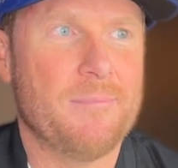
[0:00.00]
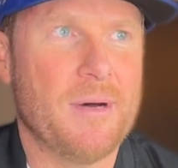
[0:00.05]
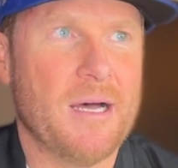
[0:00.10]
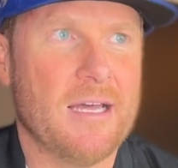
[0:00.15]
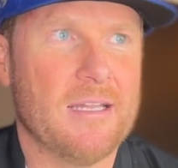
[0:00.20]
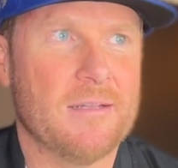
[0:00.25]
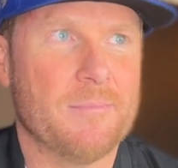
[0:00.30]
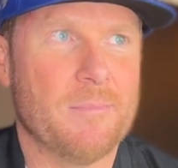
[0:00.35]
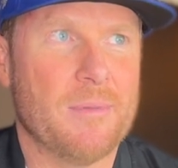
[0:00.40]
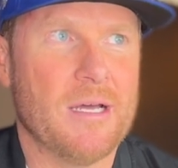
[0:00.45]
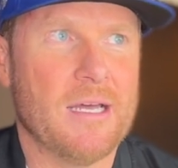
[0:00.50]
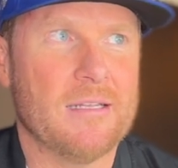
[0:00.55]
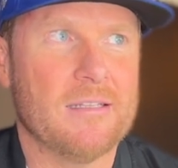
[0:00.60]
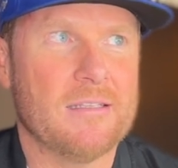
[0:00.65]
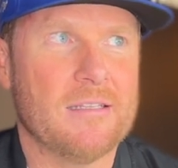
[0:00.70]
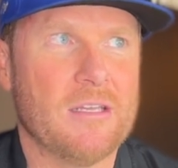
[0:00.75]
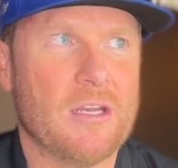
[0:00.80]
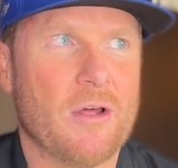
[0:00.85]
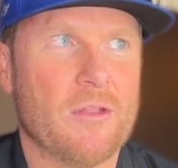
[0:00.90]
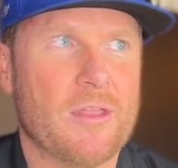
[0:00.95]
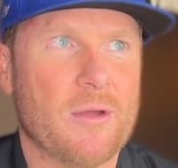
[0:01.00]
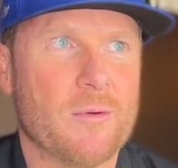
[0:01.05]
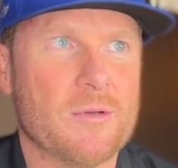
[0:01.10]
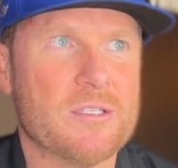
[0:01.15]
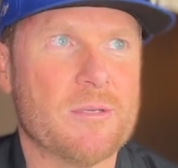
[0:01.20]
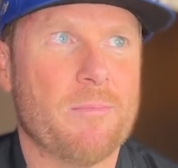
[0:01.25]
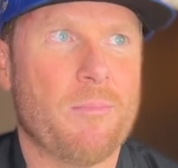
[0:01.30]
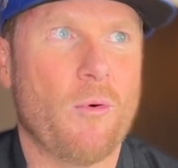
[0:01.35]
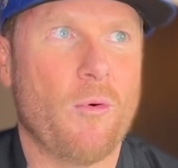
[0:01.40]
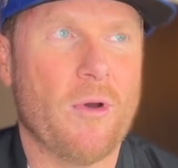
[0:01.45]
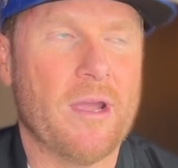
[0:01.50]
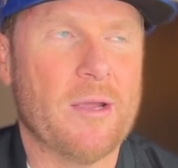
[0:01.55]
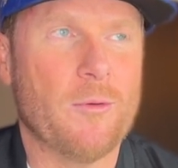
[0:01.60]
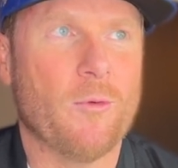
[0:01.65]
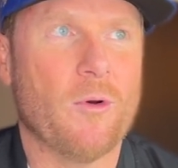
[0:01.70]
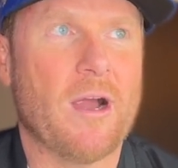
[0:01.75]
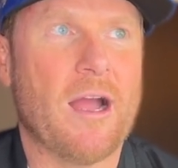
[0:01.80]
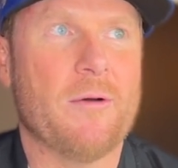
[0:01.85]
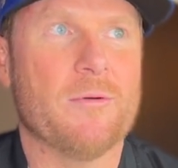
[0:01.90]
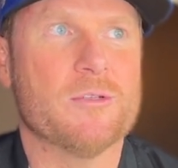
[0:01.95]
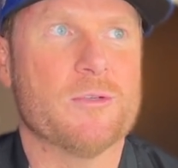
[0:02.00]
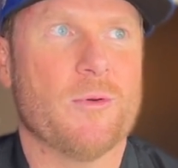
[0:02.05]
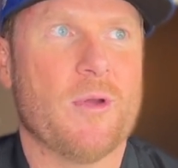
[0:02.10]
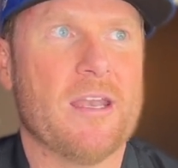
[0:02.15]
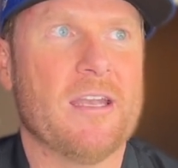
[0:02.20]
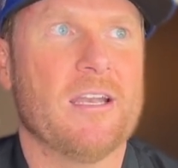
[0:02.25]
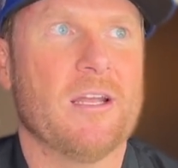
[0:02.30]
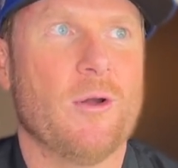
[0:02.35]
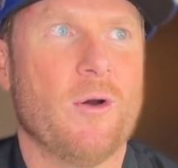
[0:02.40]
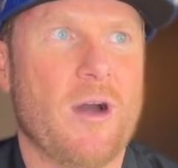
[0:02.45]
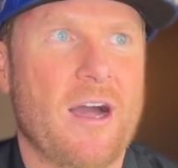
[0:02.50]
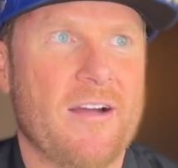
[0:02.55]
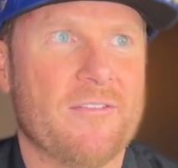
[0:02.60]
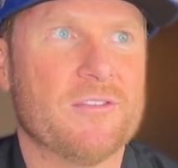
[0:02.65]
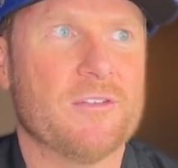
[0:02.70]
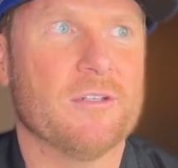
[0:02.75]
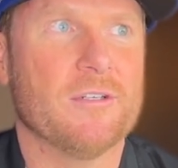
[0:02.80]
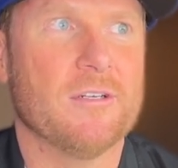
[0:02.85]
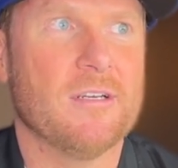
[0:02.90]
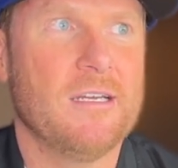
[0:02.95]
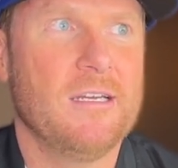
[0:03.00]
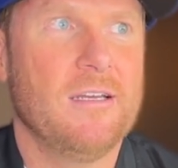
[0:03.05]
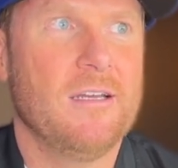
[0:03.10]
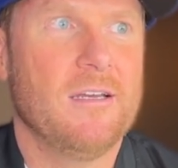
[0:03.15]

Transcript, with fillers: but but you know, there was a point where I was ready to go after,